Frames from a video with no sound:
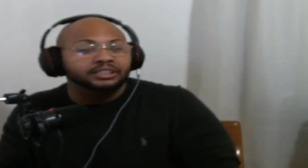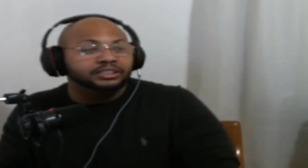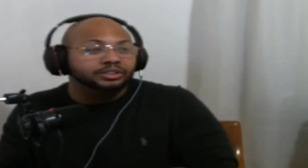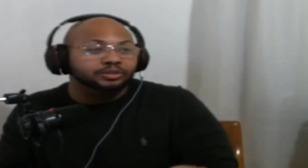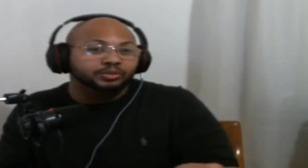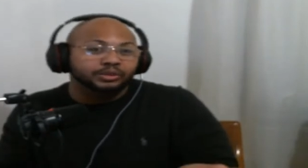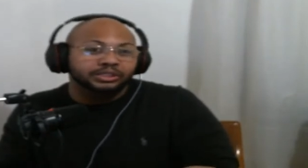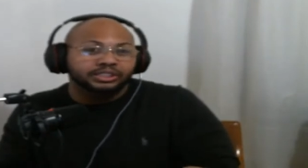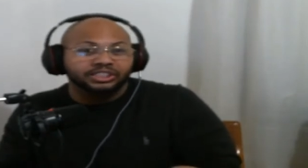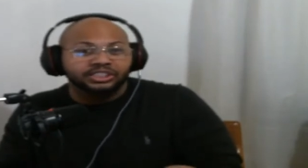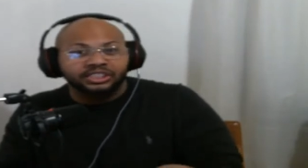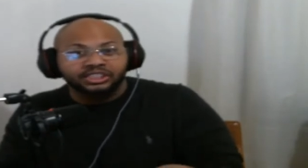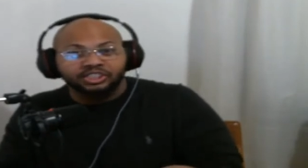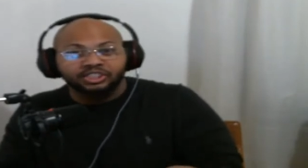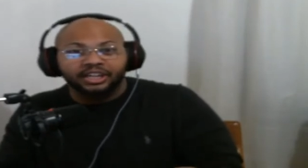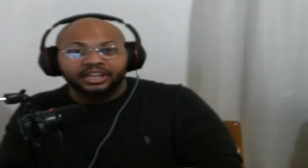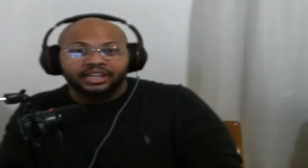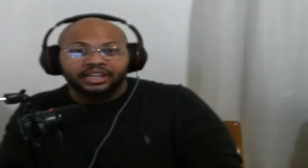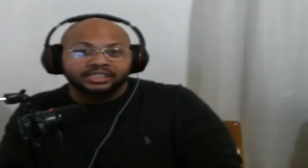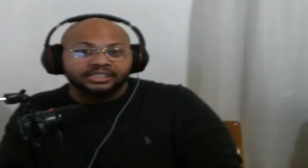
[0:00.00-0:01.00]
to what the
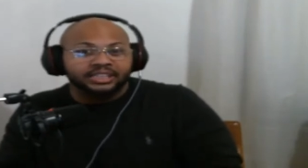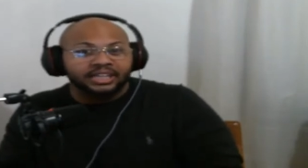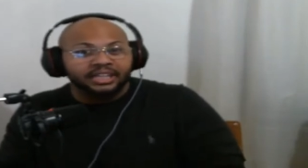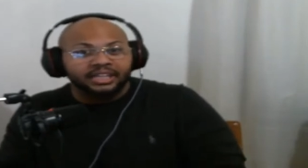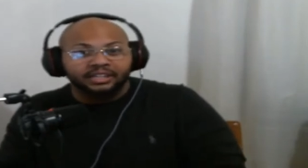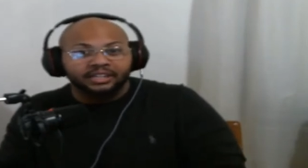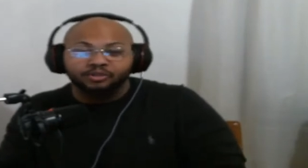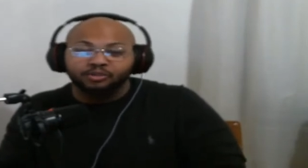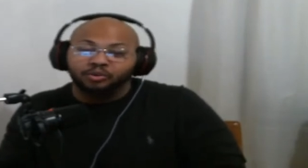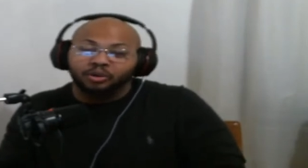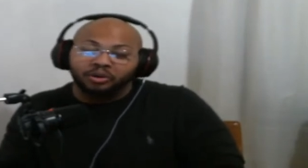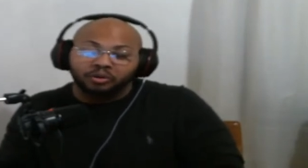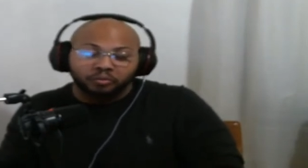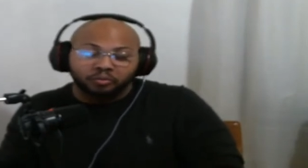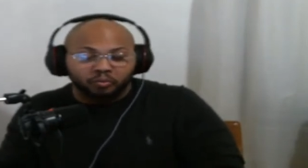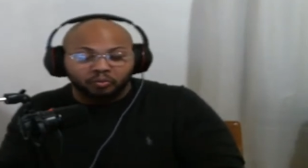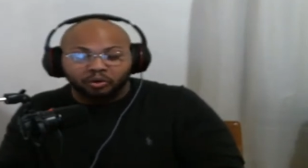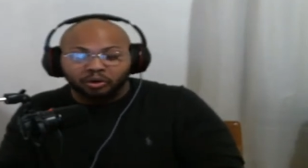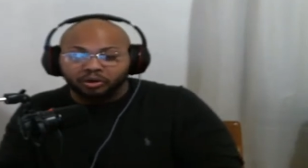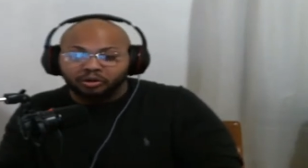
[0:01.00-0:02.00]
teacher had to say and do our
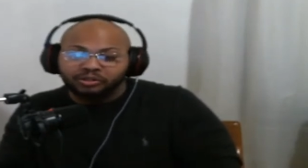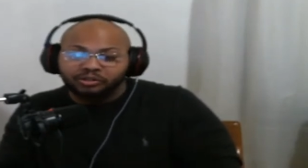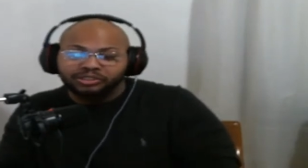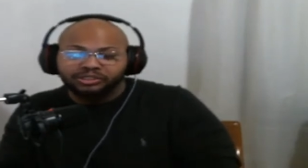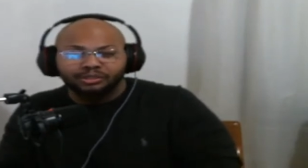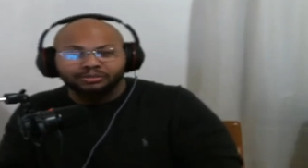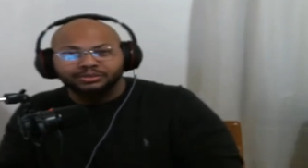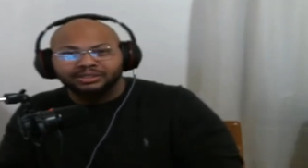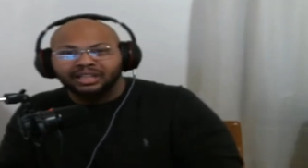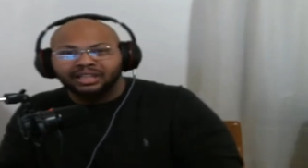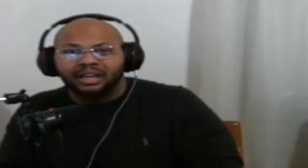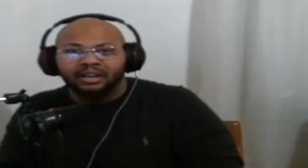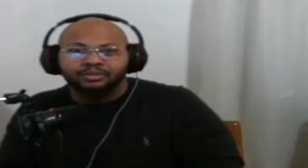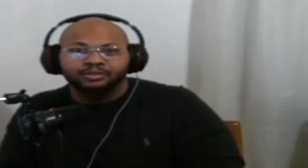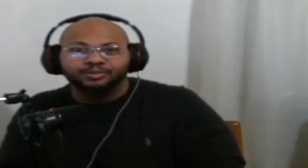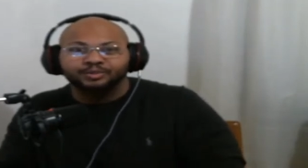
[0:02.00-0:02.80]
work sometimes.